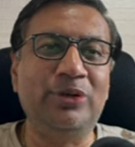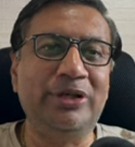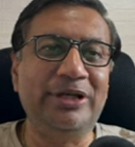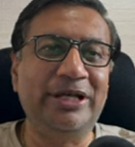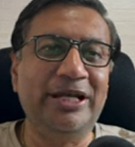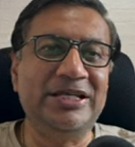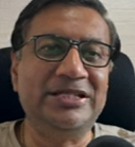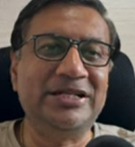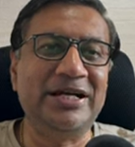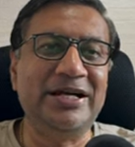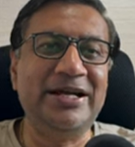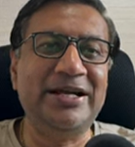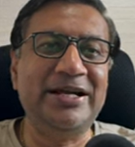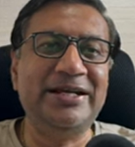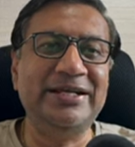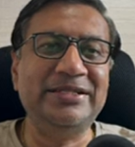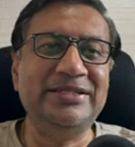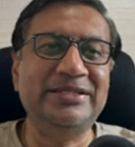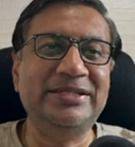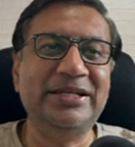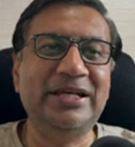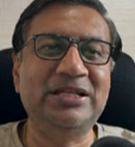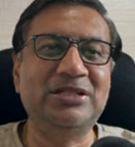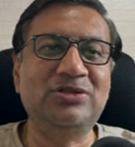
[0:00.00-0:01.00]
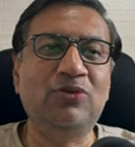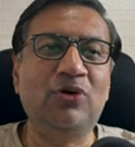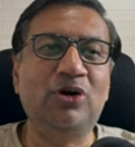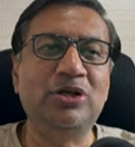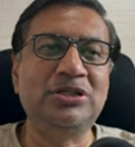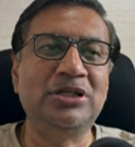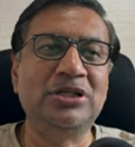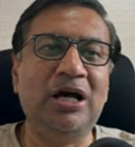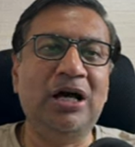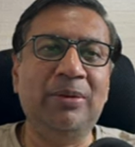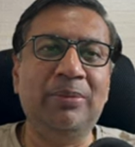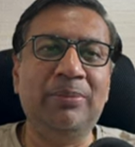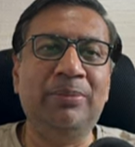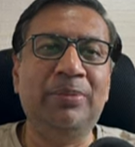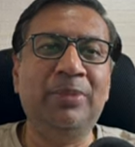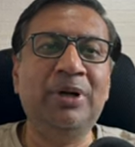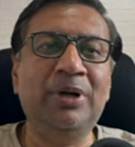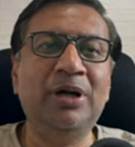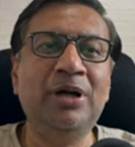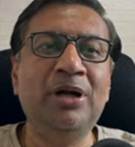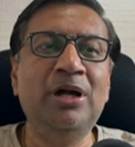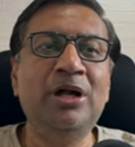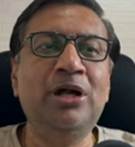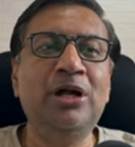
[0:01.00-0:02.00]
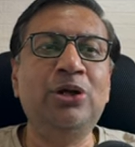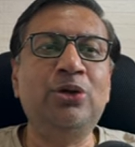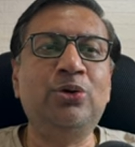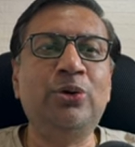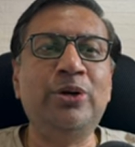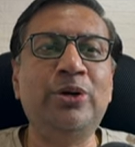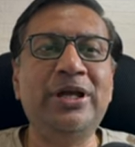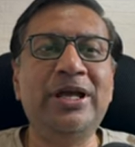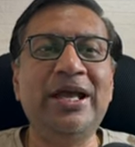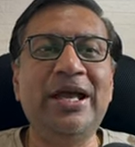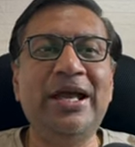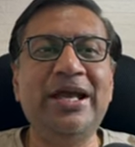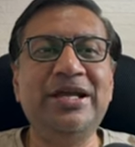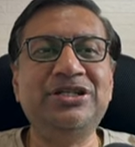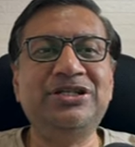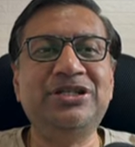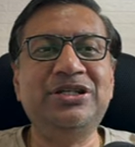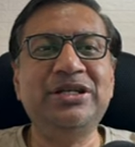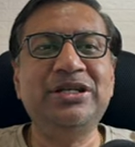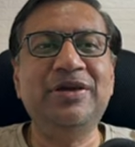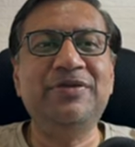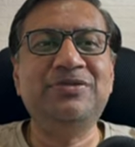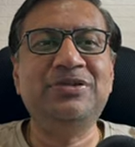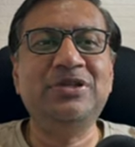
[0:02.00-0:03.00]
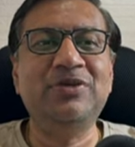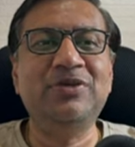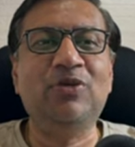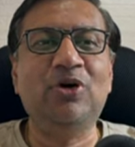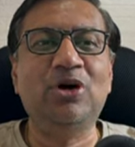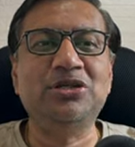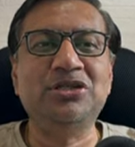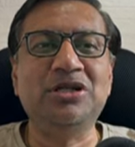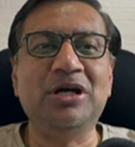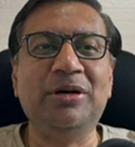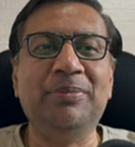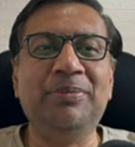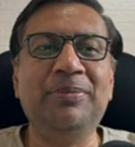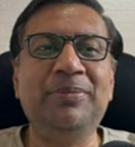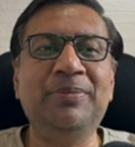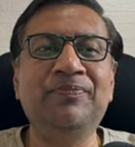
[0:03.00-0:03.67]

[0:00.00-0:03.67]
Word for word: Yesterday TCS was up. Today HDFC was up.